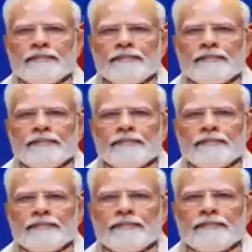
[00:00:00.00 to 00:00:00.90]

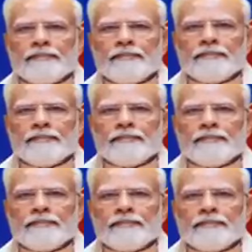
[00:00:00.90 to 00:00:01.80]

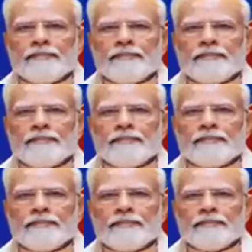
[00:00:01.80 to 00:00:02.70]

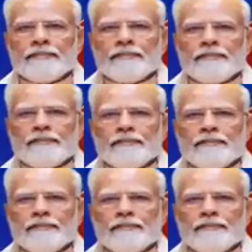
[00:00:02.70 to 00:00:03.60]

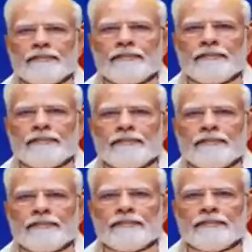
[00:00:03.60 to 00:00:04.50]

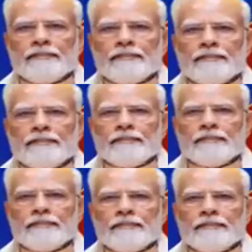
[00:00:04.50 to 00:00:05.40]

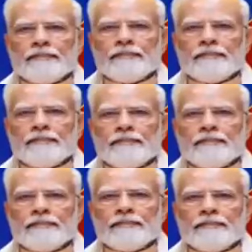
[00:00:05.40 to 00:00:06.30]

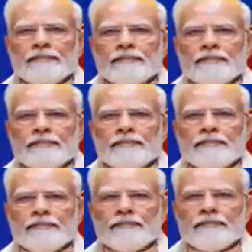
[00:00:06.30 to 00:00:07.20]

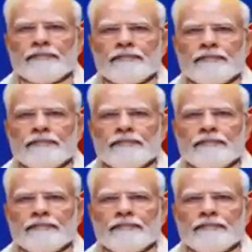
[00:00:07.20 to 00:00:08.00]
This person isn't speaking.